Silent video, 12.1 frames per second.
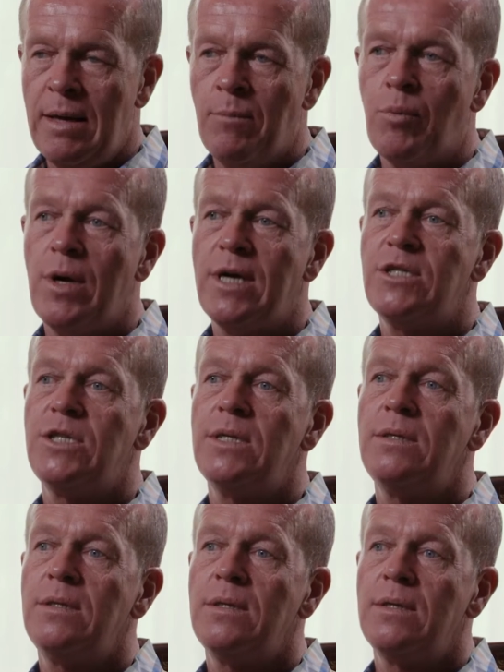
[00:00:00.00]

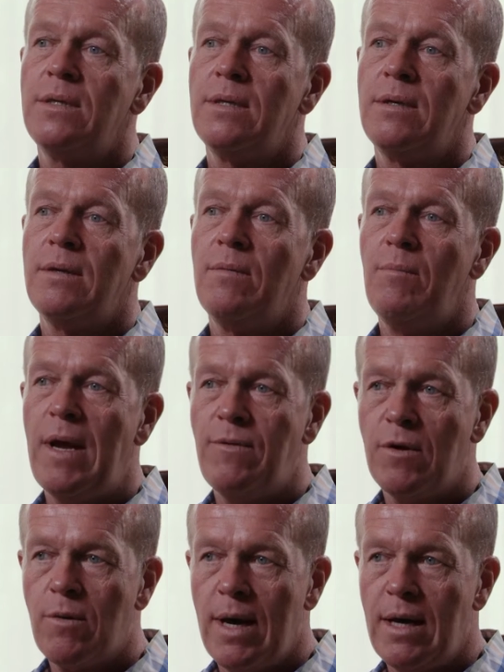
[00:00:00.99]
impression,
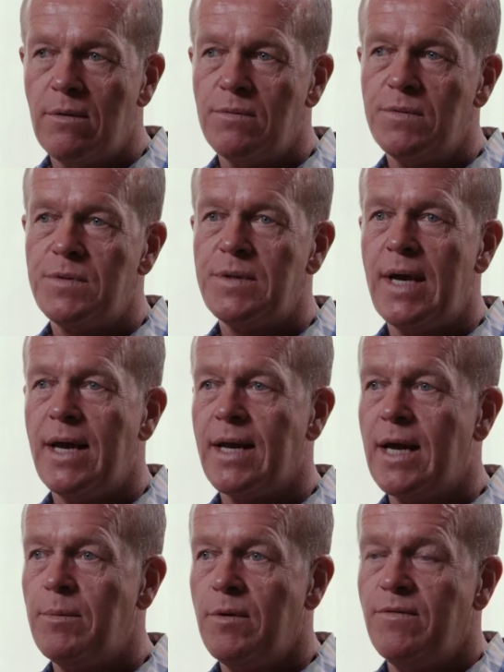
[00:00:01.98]
made the crowns, I had
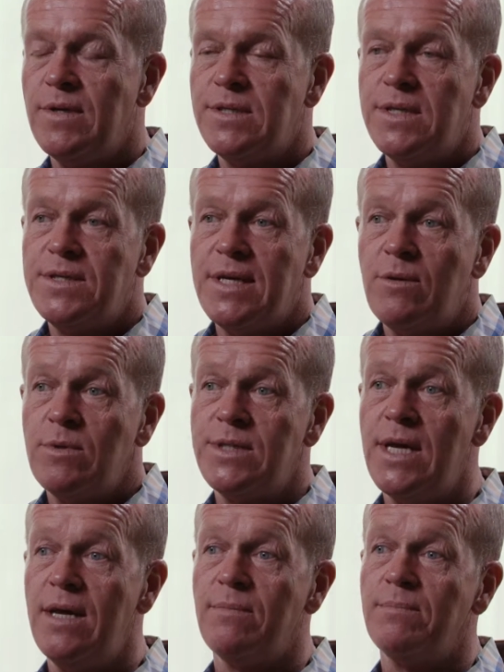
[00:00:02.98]
a couple of visits, and it
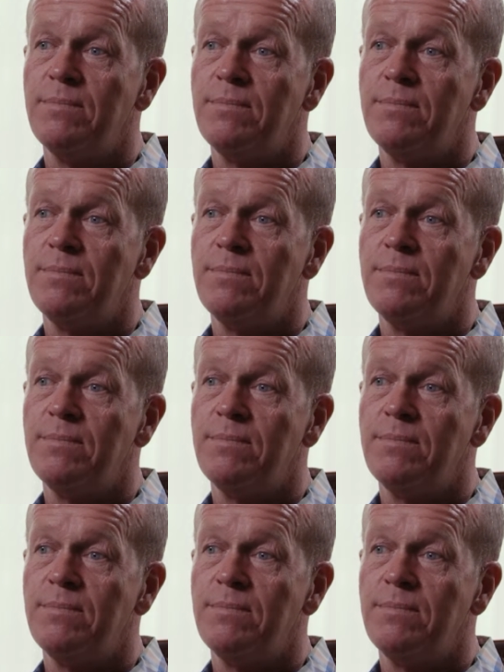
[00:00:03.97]
was done.